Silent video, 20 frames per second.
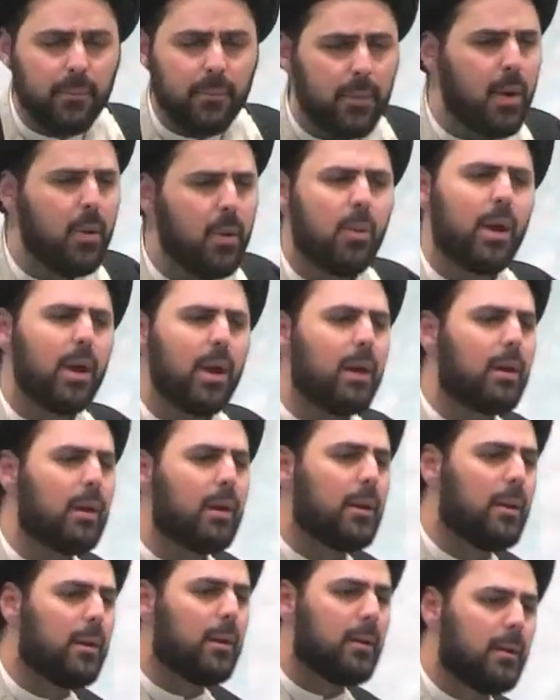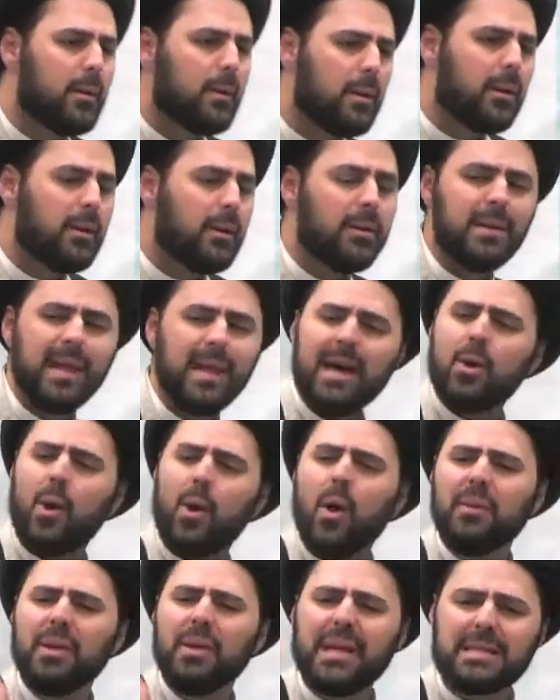No way. Not
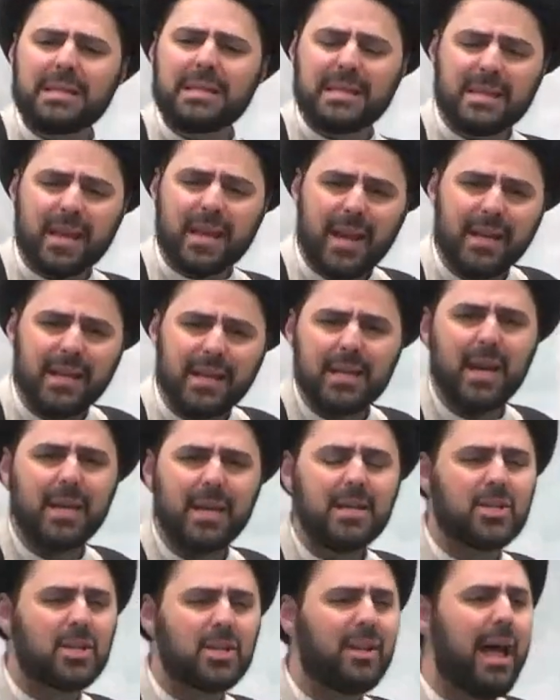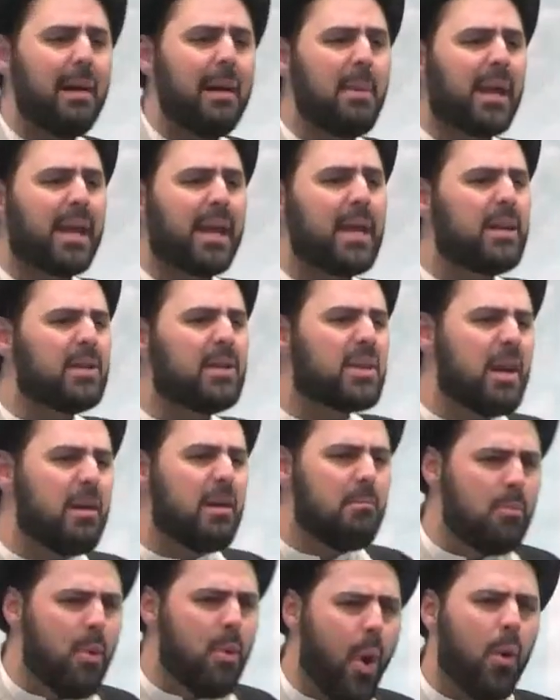only is this un-Islamic, it is
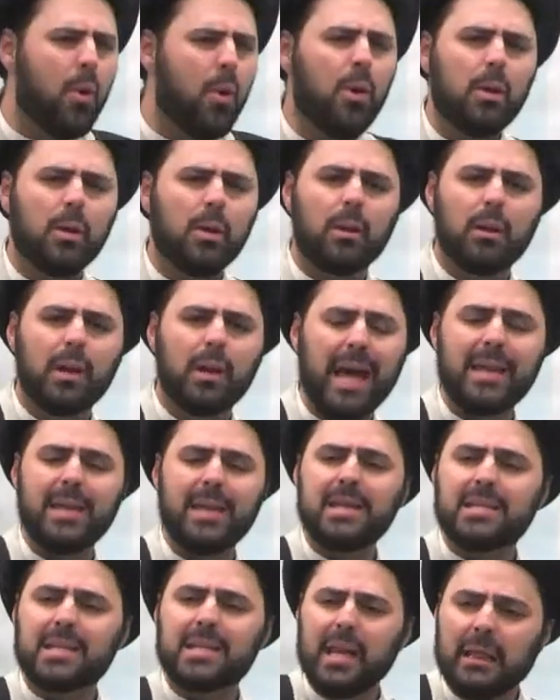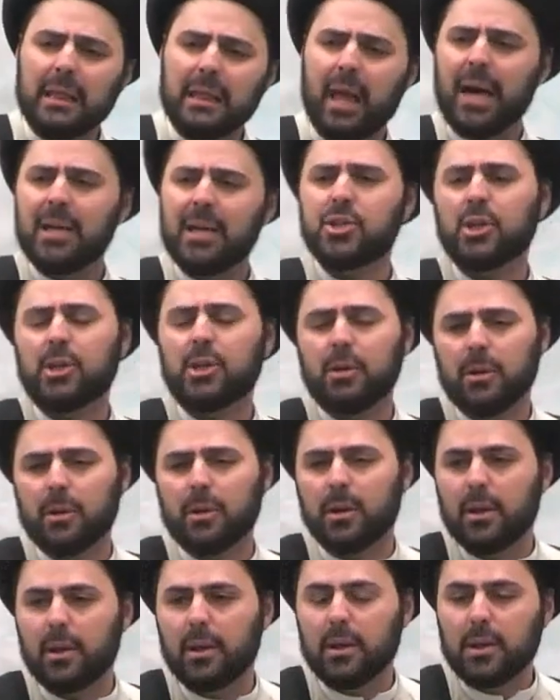immoral and it is illogical.
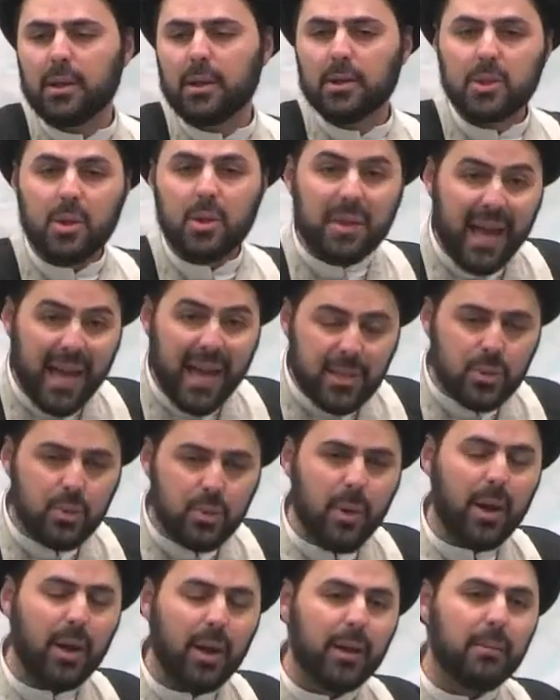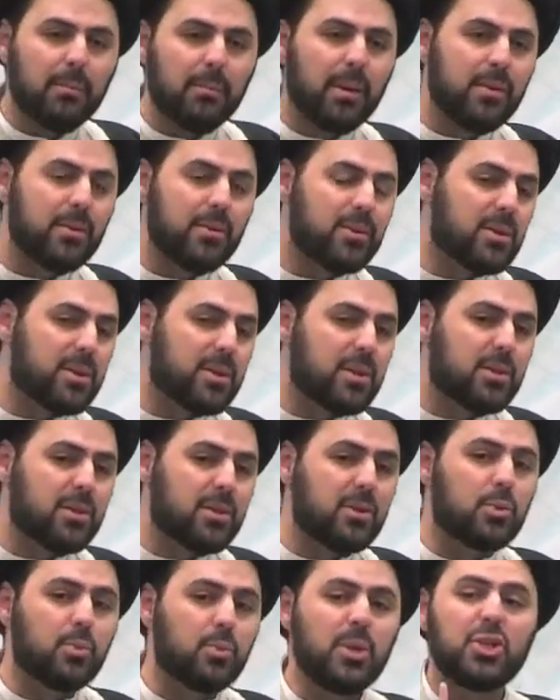So that's why, brothers and
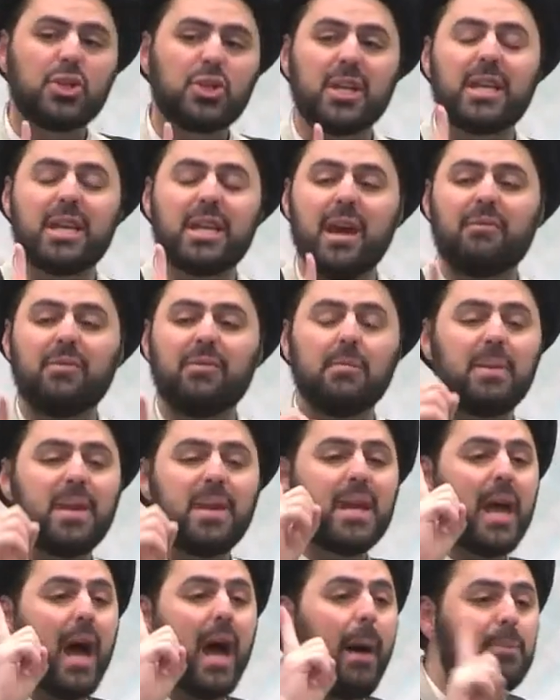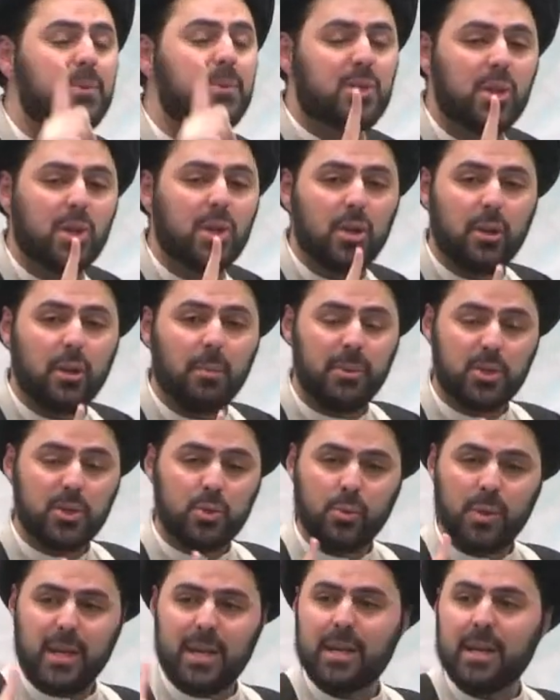sisters, we should never be an obstacle
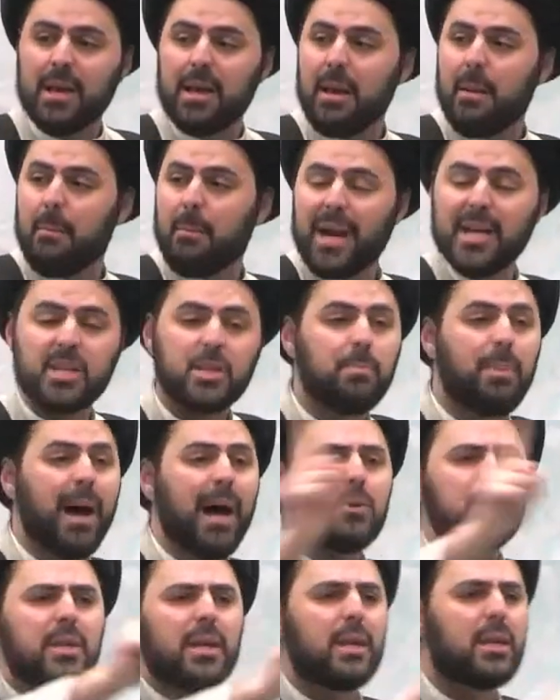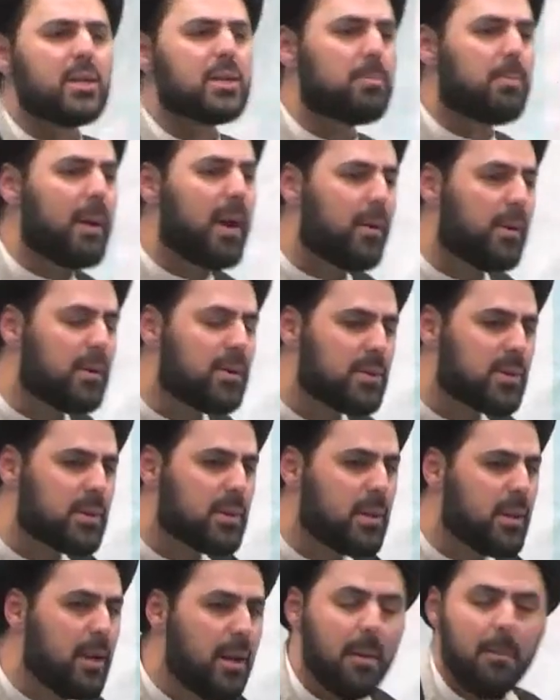between my spouse and his parents,
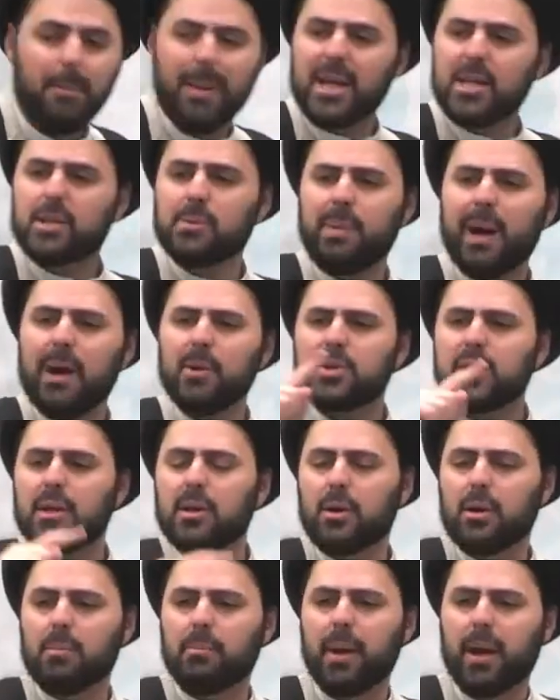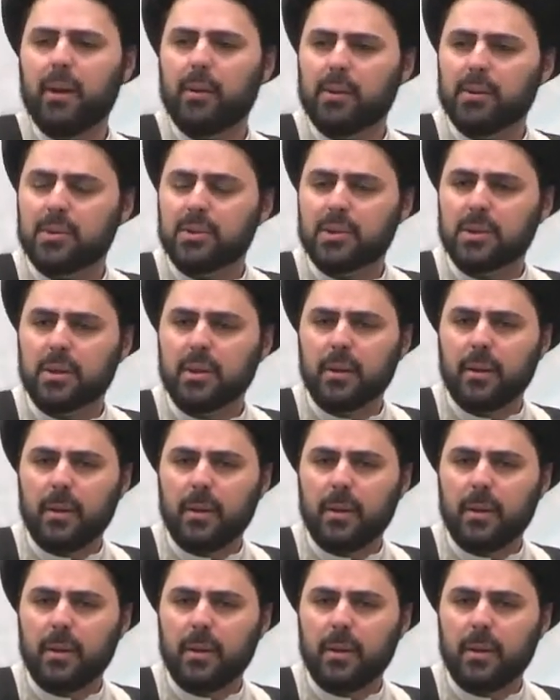my spouse and her parents.